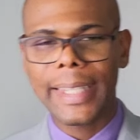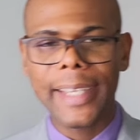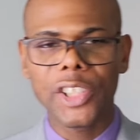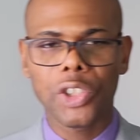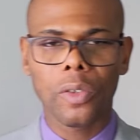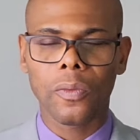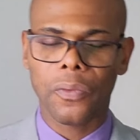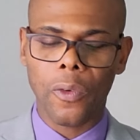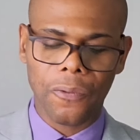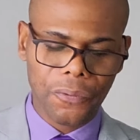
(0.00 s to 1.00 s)
attention
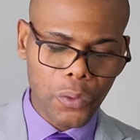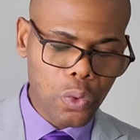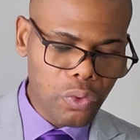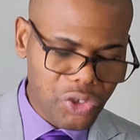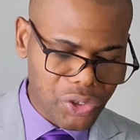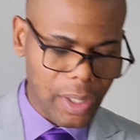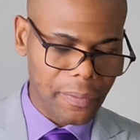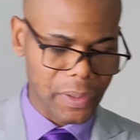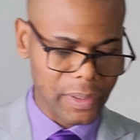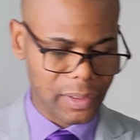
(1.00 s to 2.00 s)
for full
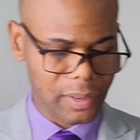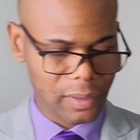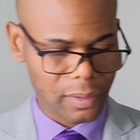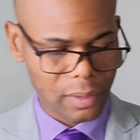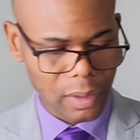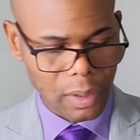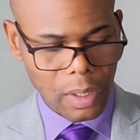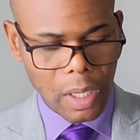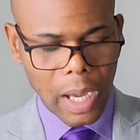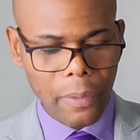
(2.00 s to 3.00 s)
service.
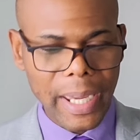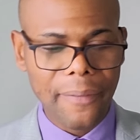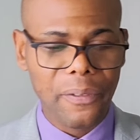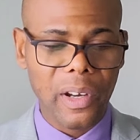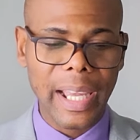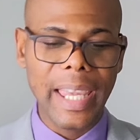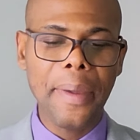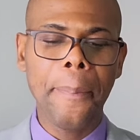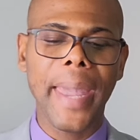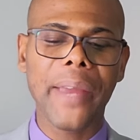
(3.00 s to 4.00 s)
However, he
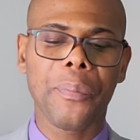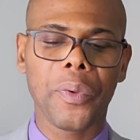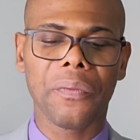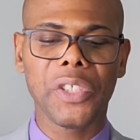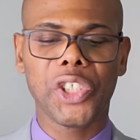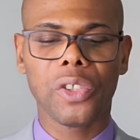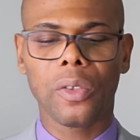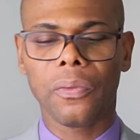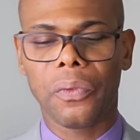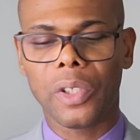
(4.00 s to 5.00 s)
made
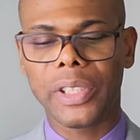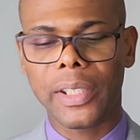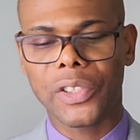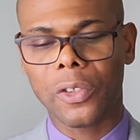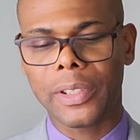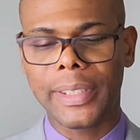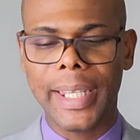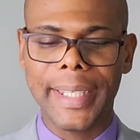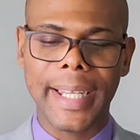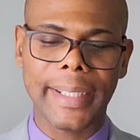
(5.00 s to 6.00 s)
provision for their
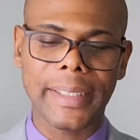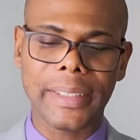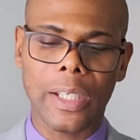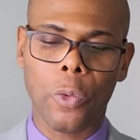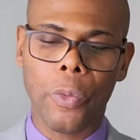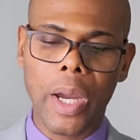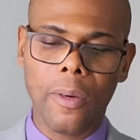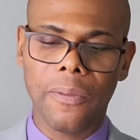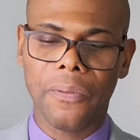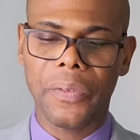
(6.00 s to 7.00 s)
sustenance and
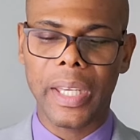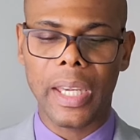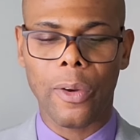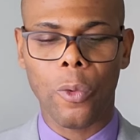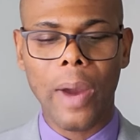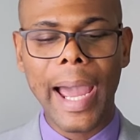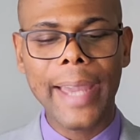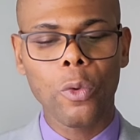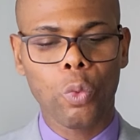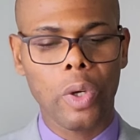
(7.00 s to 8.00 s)
welfare
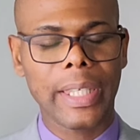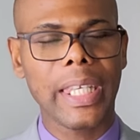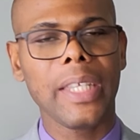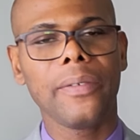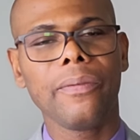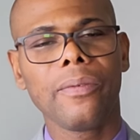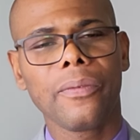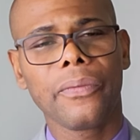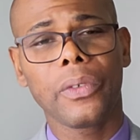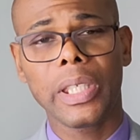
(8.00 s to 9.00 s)
while working
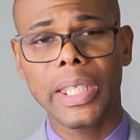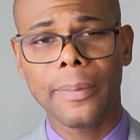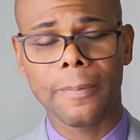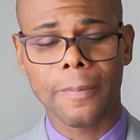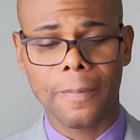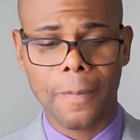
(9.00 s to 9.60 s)
for him.